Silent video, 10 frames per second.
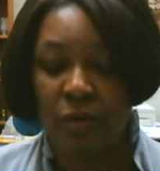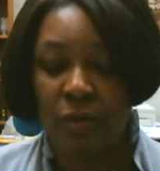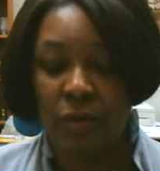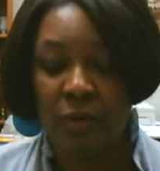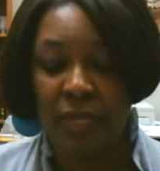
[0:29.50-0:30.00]

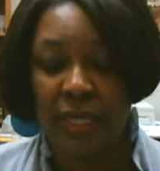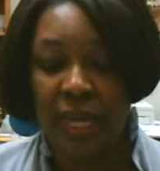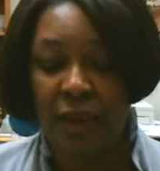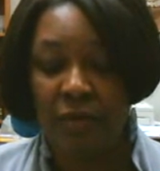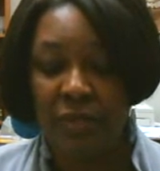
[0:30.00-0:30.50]
When we
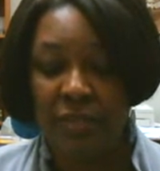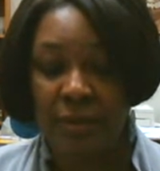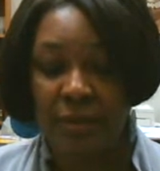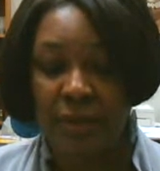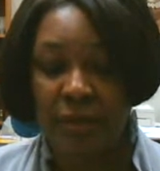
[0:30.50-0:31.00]
encounter
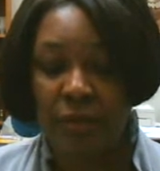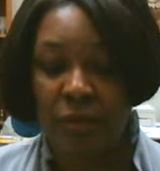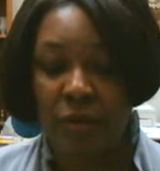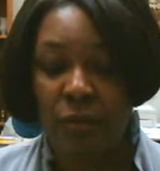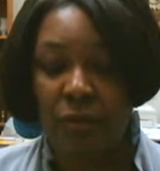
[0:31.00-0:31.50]
something,
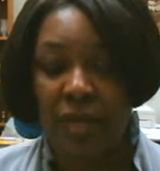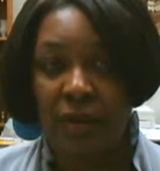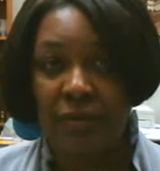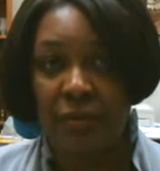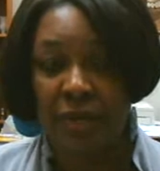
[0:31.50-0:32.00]
we
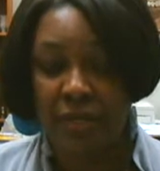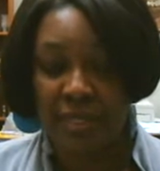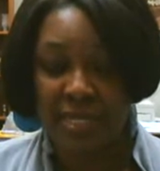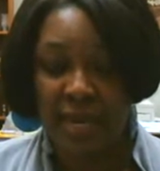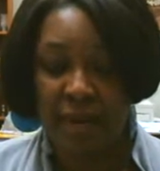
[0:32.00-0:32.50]
have to
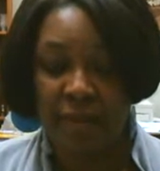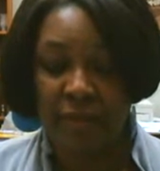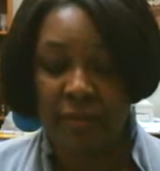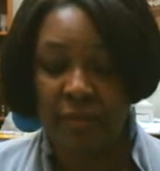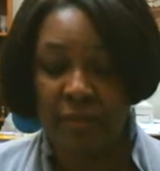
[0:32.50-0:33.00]
reconcile
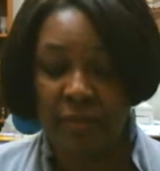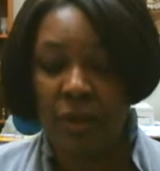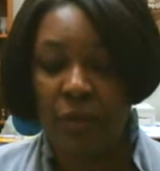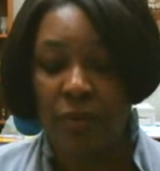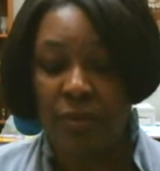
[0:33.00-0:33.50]
it
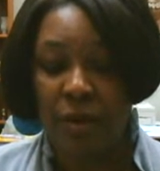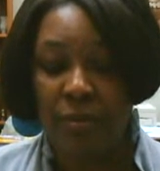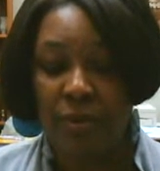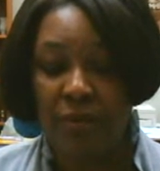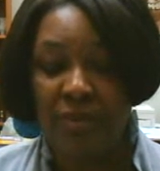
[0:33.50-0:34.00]
with our
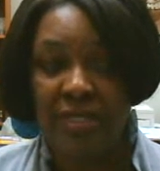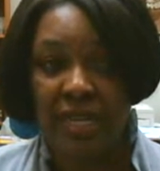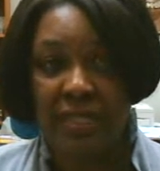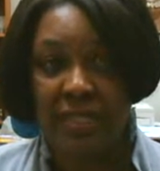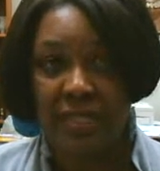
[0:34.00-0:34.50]
previous
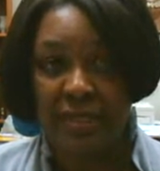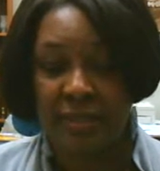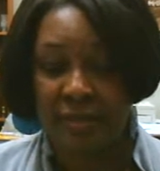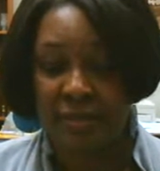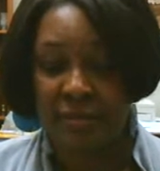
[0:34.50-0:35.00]

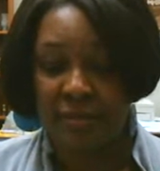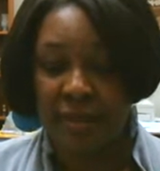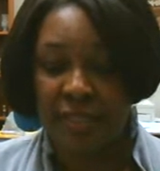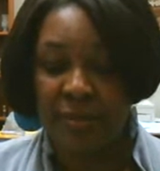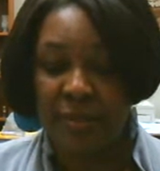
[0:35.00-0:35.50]
ideas and
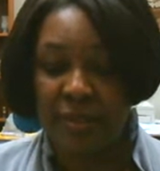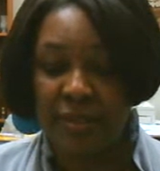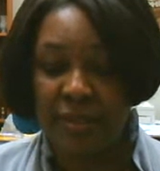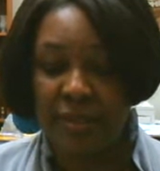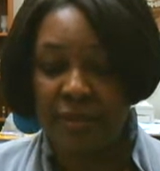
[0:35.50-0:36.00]

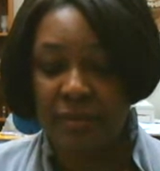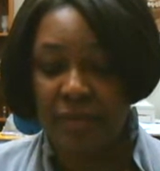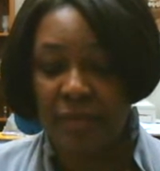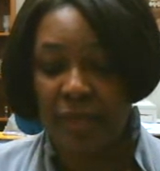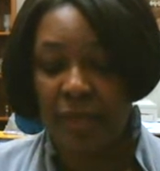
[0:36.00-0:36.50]
experiences,
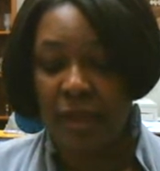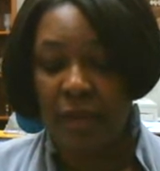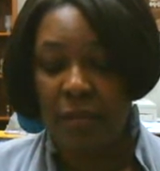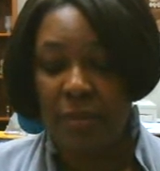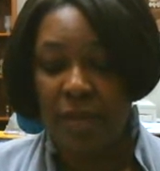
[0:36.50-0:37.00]

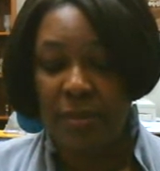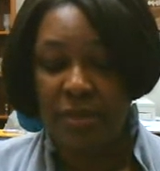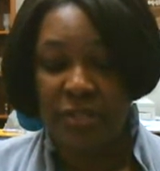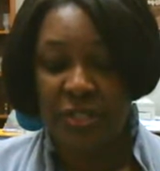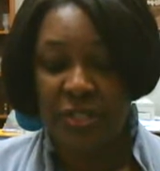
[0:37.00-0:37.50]

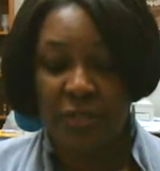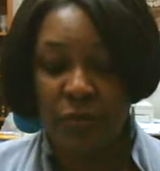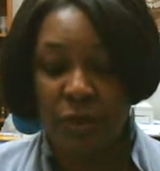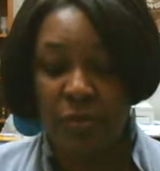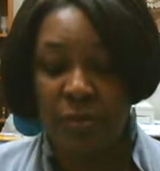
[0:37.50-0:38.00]
maybe
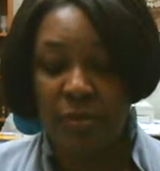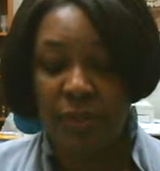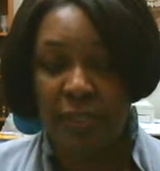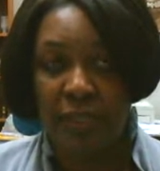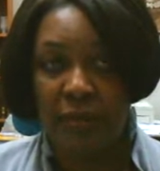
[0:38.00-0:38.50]
changing what we
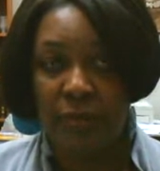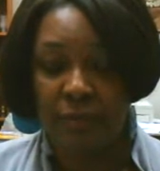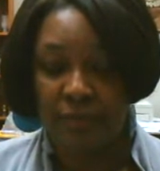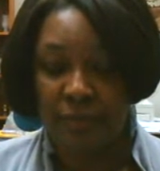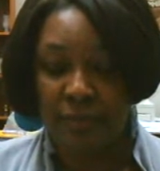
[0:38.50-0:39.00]
believe
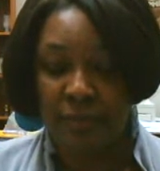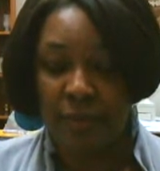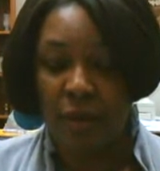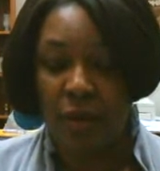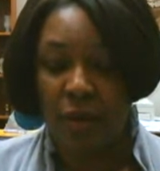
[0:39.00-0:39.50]

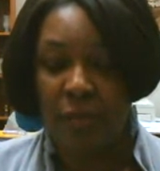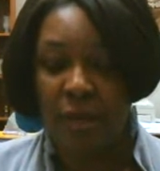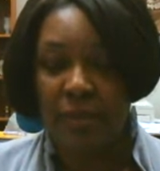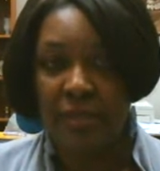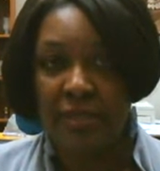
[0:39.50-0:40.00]
or
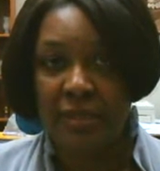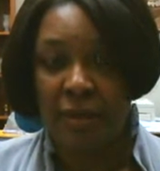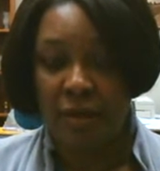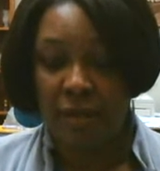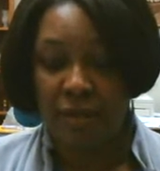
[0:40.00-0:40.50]
maybe
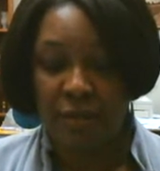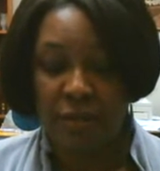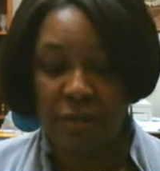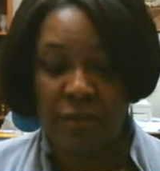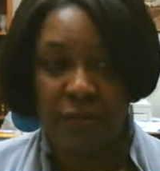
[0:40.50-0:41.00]
discarding the
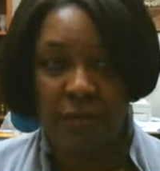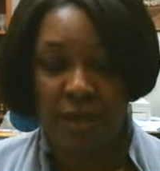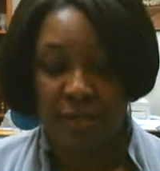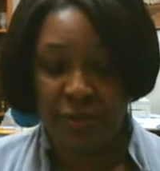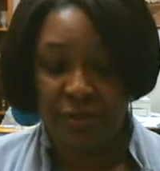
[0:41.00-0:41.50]
new
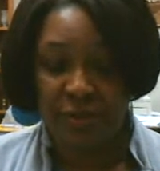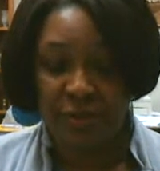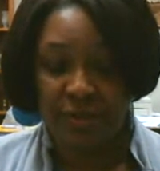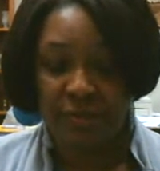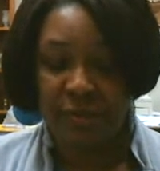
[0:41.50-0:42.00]
information
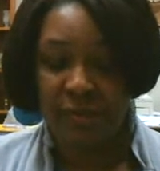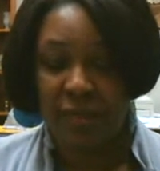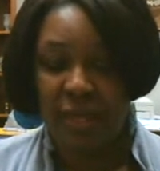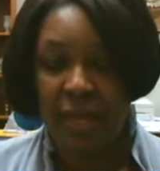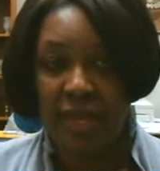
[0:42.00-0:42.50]

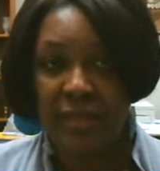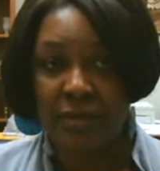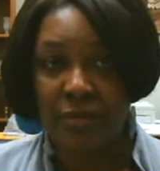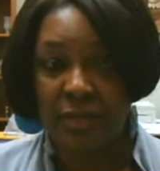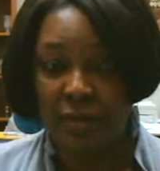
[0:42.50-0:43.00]
as
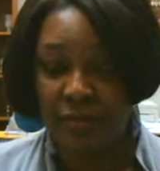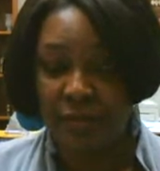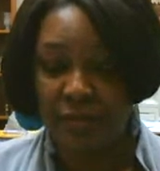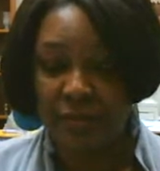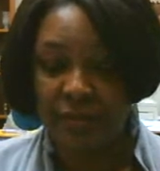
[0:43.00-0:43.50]
irrelevant.